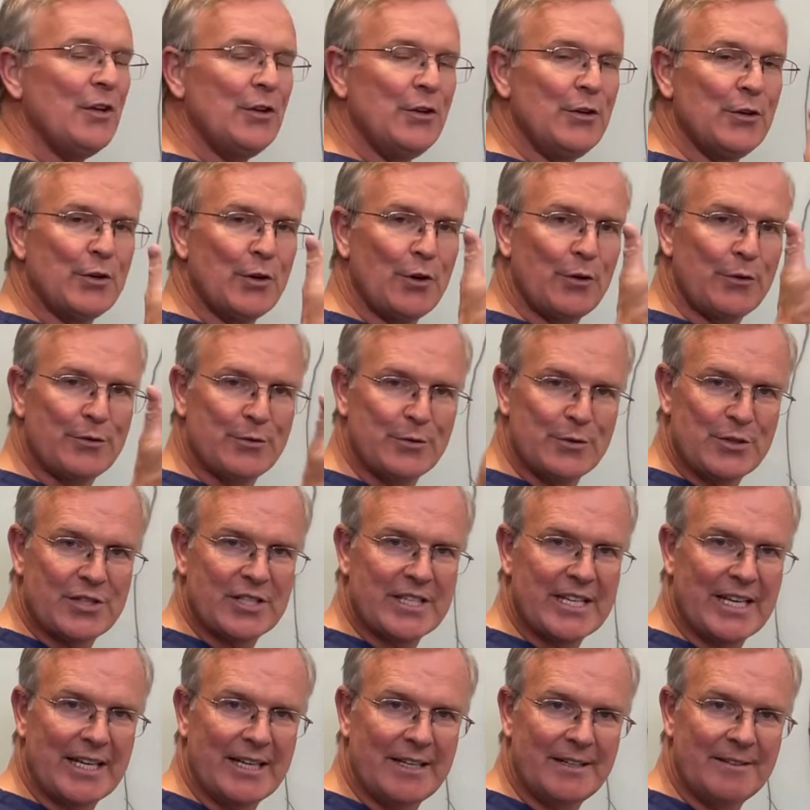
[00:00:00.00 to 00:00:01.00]
you go through
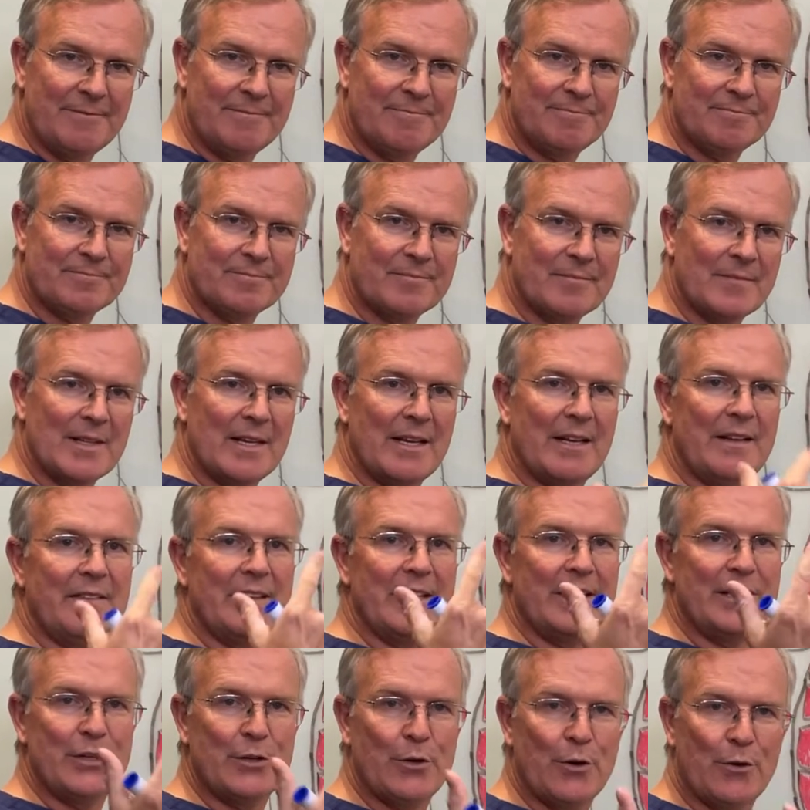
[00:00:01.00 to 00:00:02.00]
skin, and
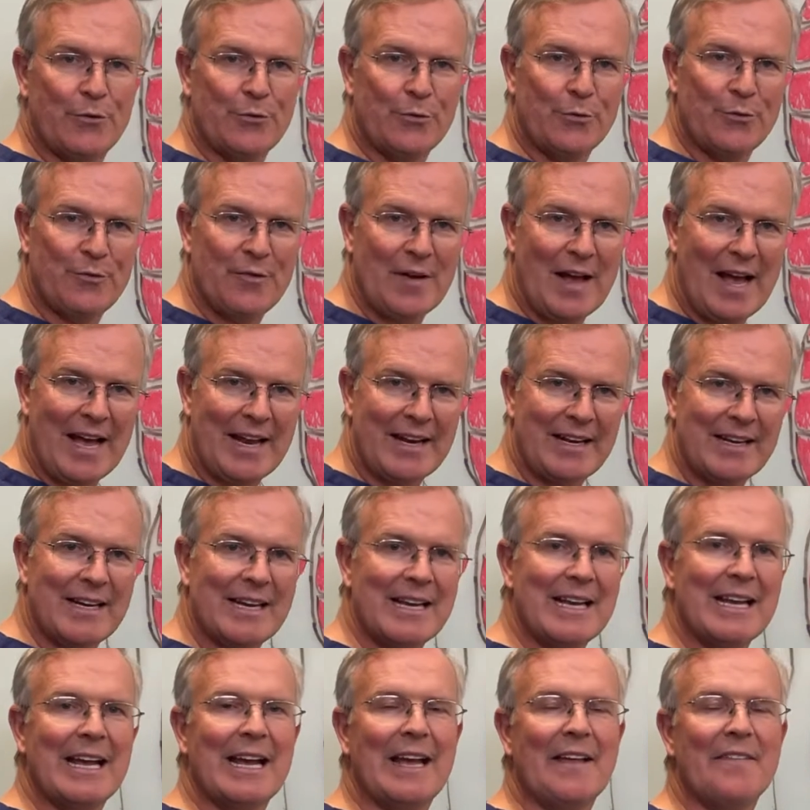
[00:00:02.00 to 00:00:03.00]
then you go through fat,
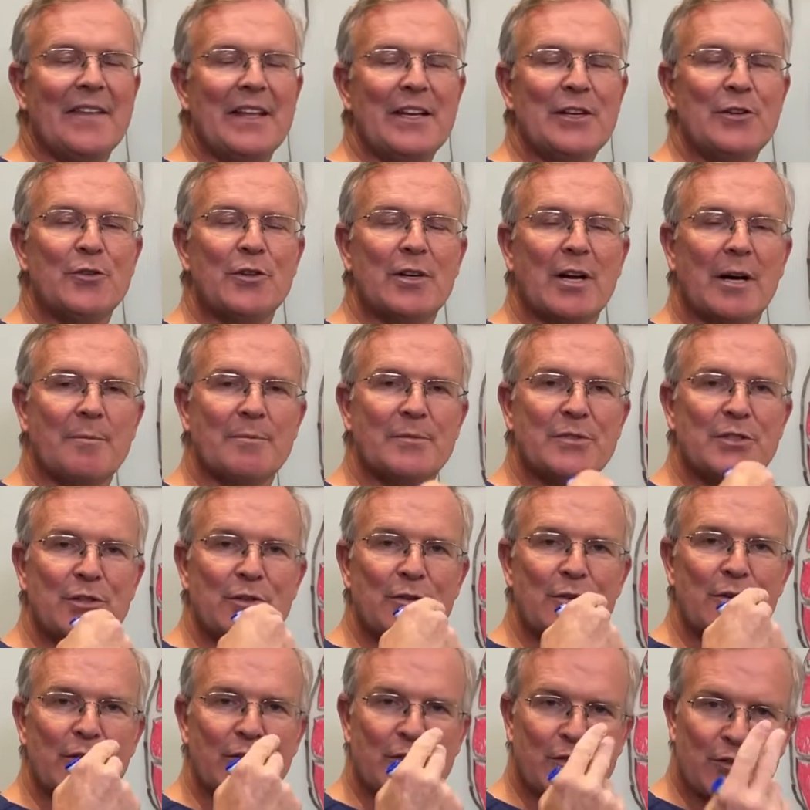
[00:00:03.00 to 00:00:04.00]
and then you come
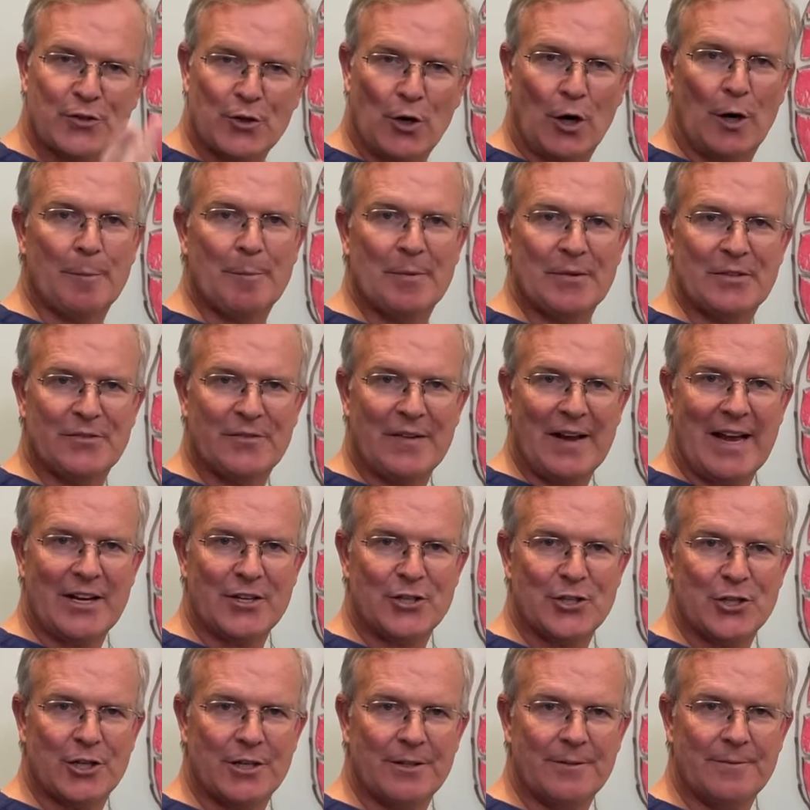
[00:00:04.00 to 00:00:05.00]
to Scarpa's
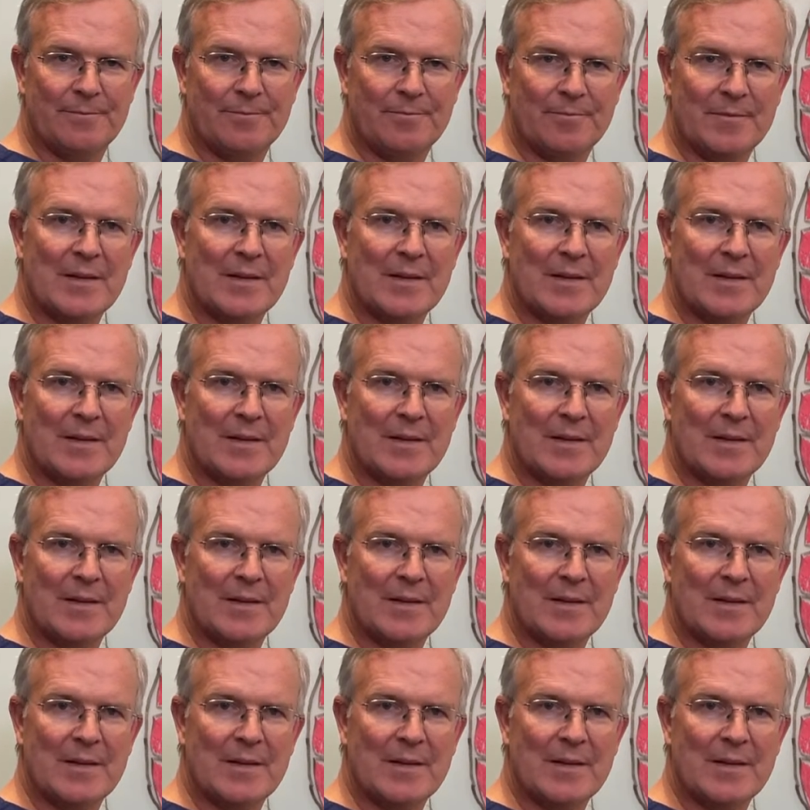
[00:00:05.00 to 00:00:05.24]
fascia,